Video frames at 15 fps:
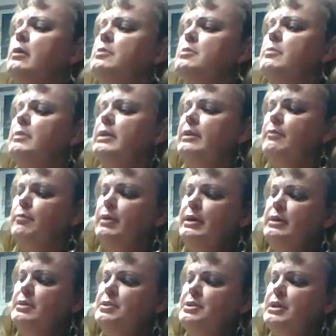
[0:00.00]
We're going to have white
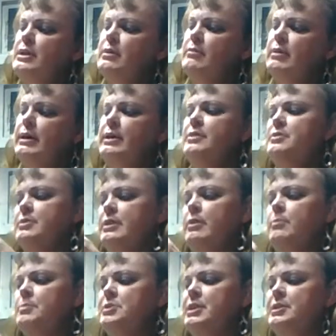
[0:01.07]
in the center, right? So it
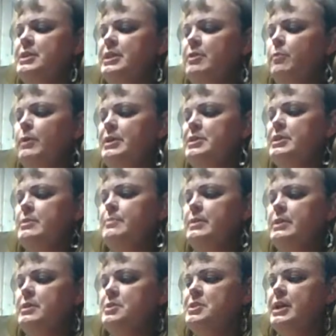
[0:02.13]
almost sounds like the white's going to be
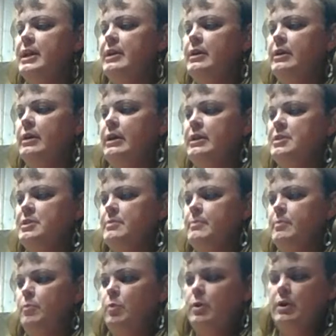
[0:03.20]
in the center and it's going to
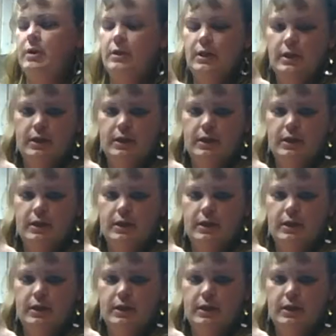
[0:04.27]
be more